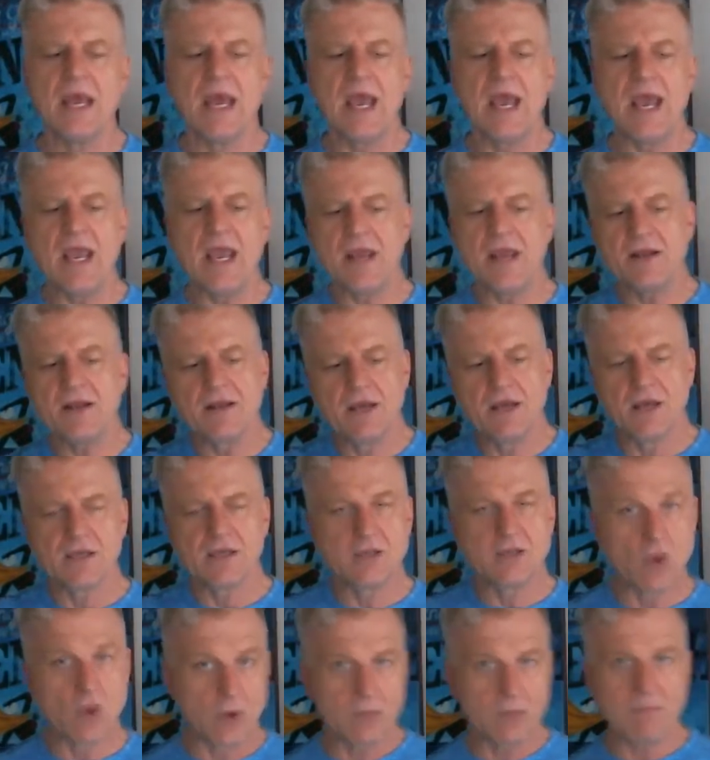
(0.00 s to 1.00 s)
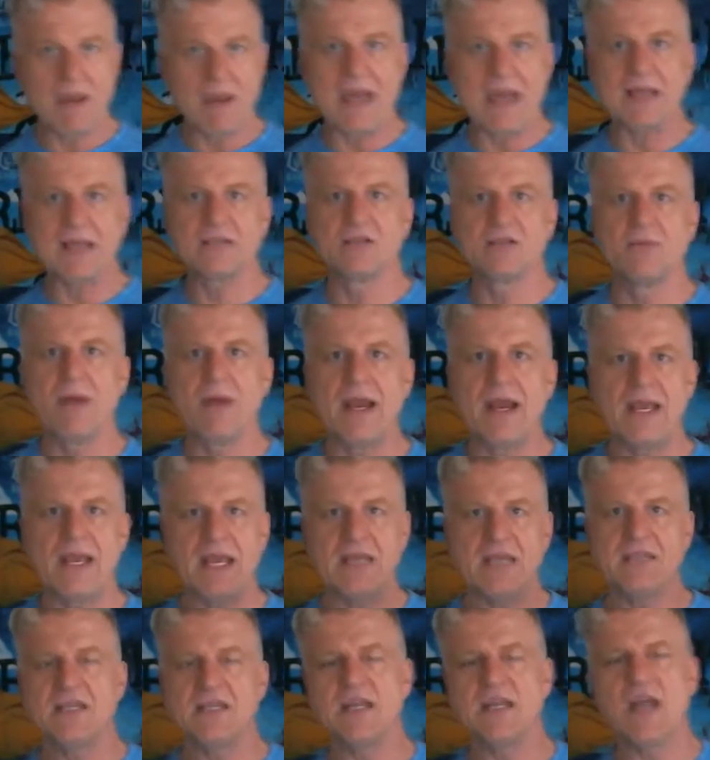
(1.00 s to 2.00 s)
And going back to my
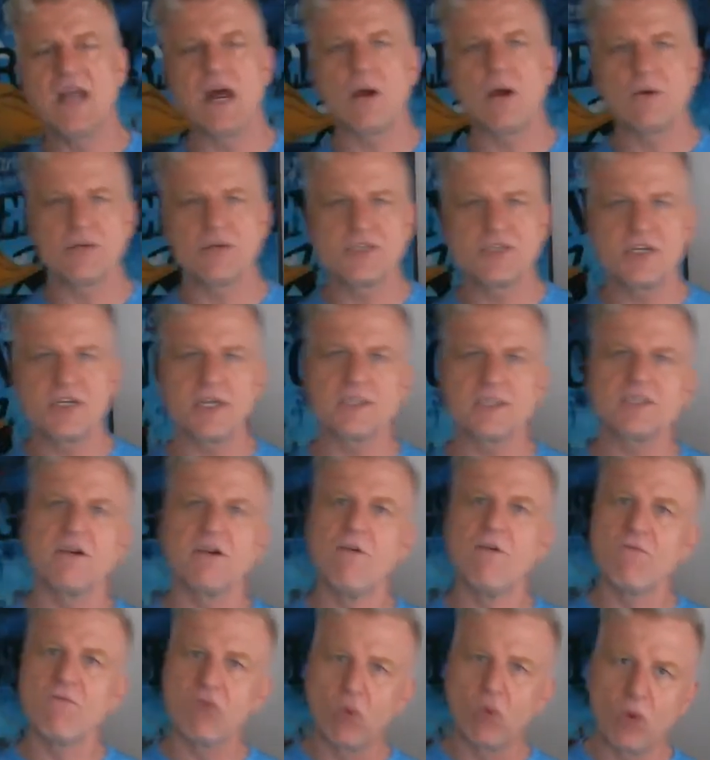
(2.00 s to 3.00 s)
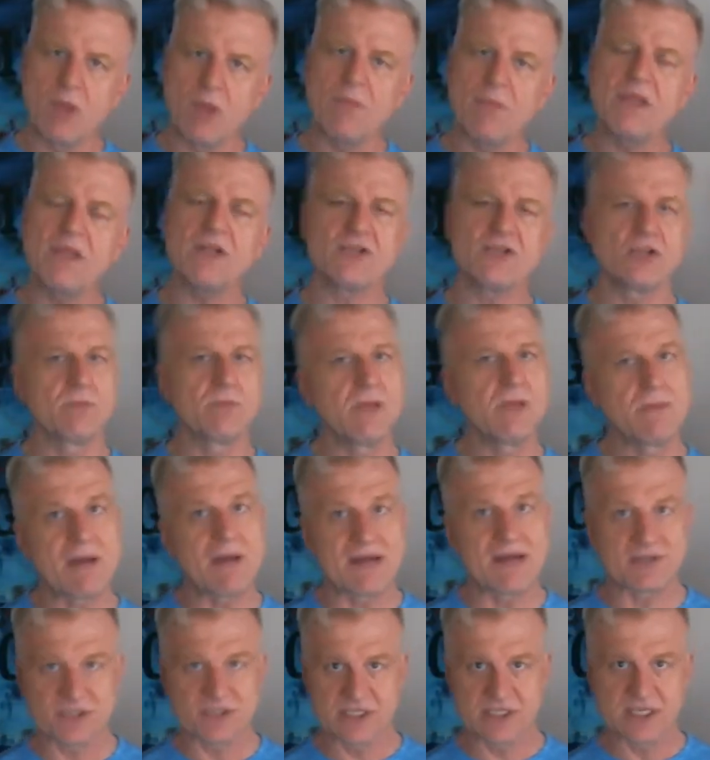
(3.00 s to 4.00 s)
18-hour 6, for women it should be
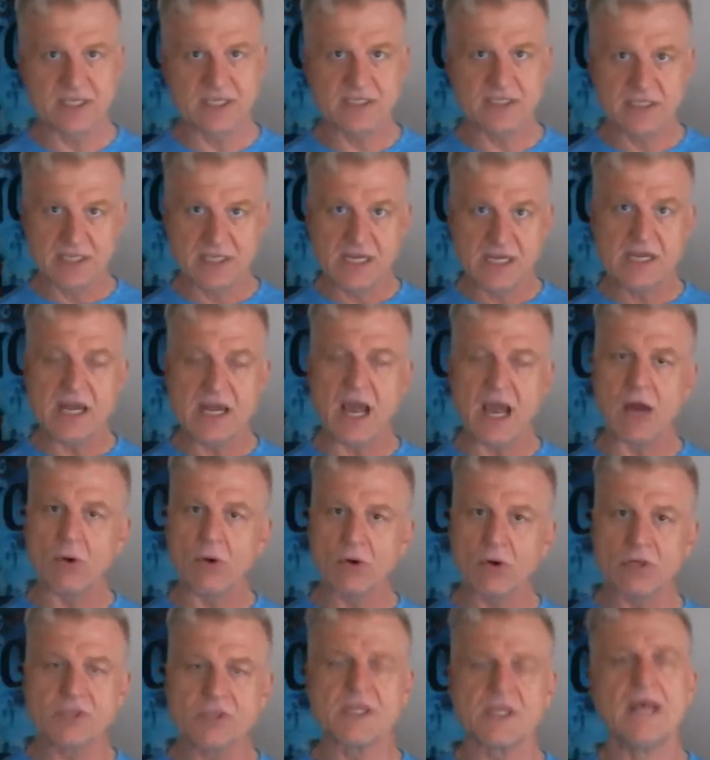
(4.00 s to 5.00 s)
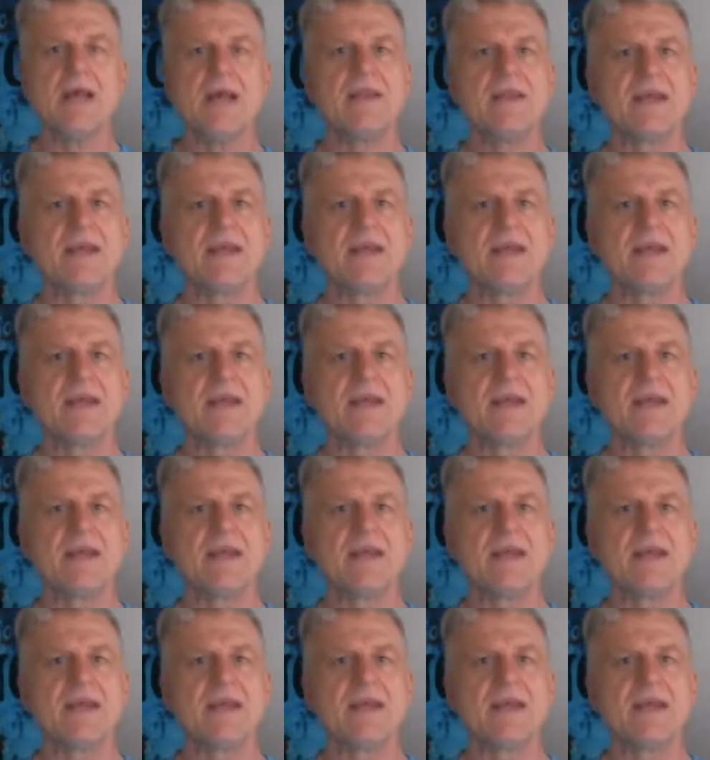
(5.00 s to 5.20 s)
about 16 hours.